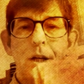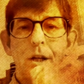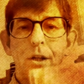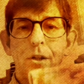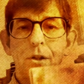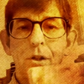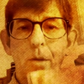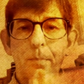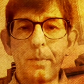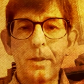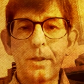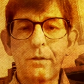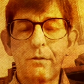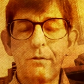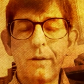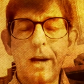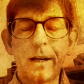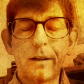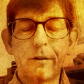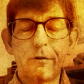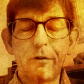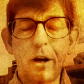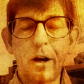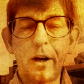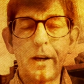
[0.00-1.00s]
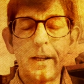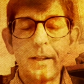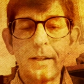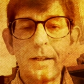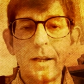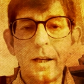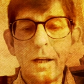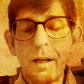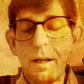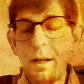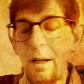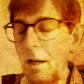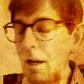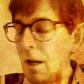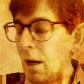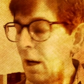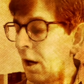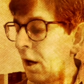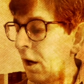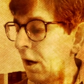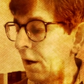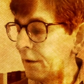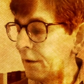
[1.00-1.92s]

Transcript: Thomas Gradgrind, Hard